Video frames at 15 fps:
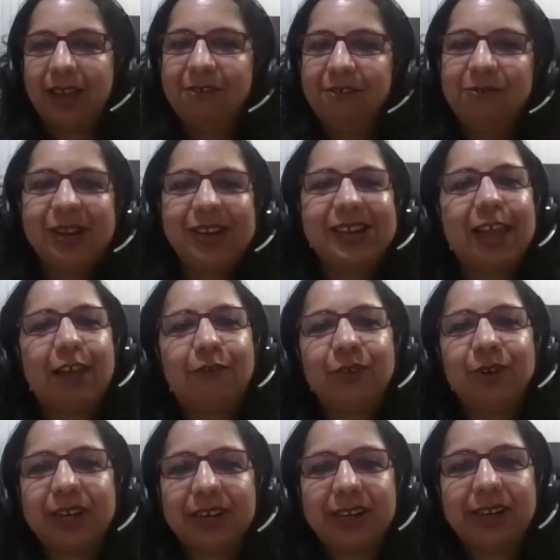will
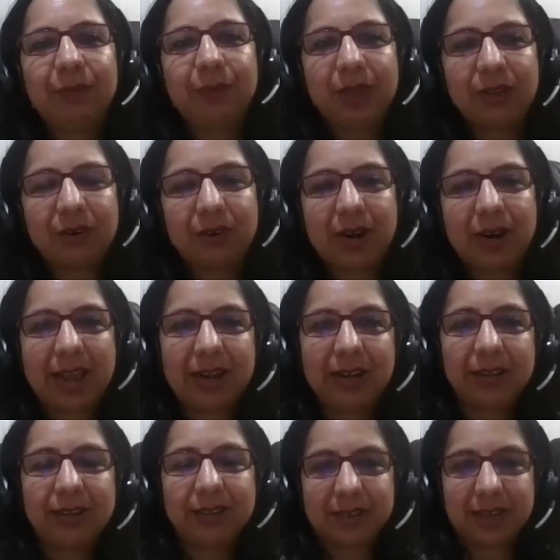definitely be, light
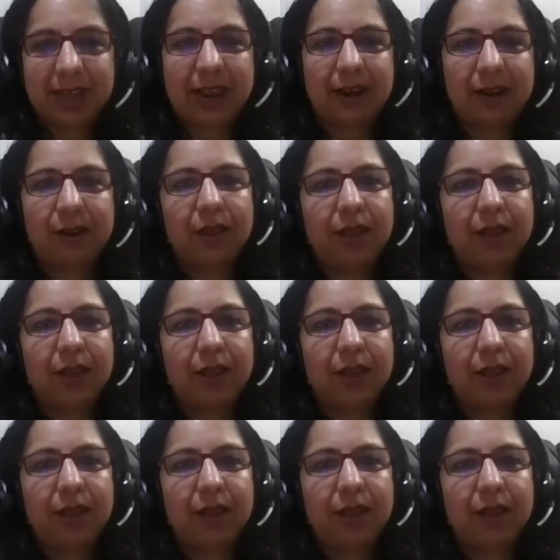years ahead.